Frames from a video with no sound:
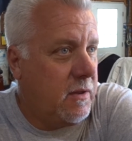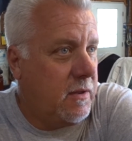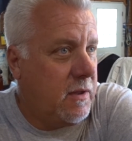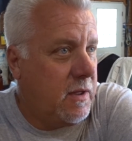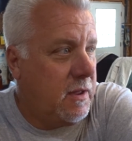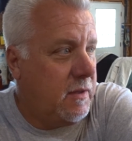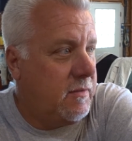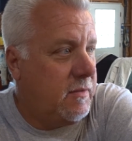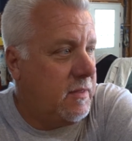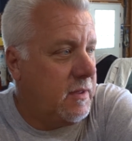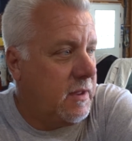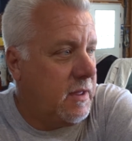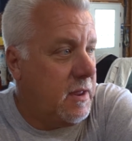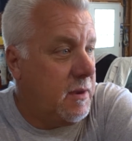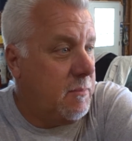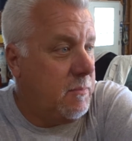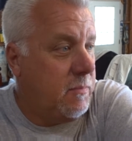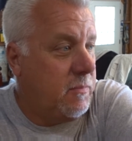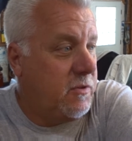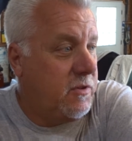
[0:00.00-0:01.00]
kits that
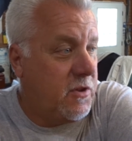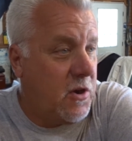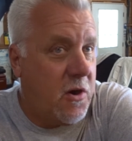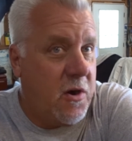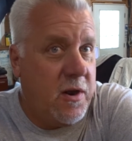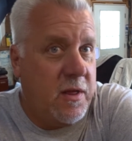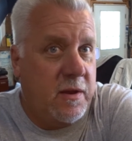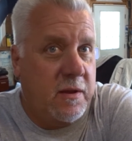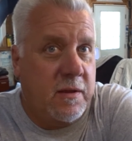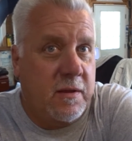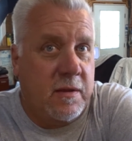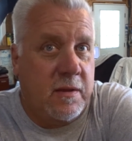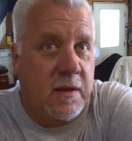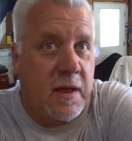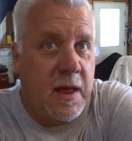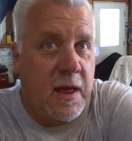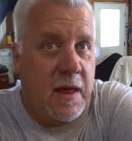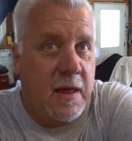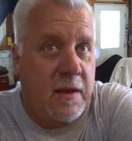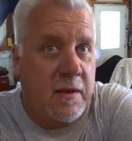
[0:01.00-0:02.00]
get started
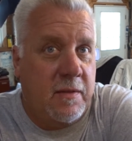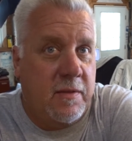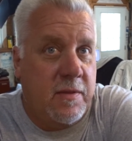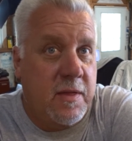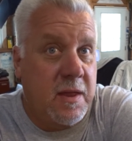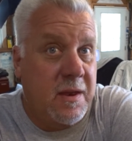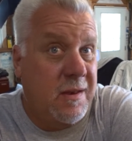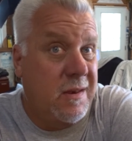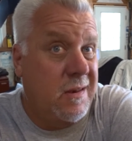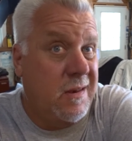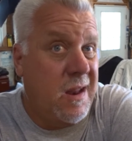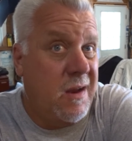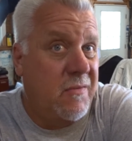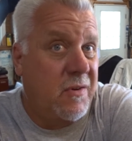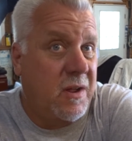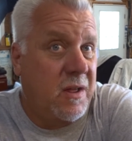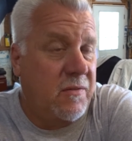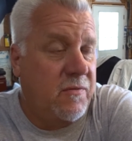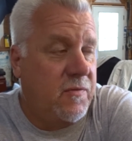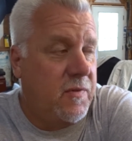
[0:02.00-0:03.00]
and then never
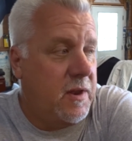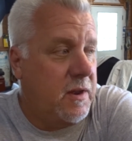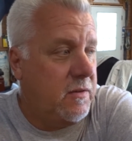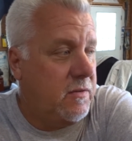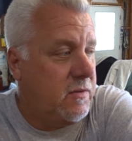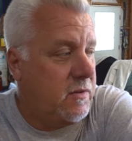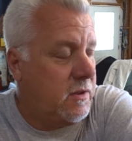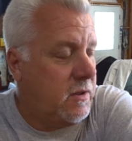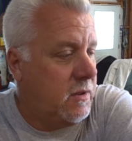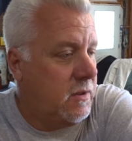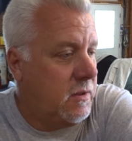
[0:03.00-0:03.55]
get finished.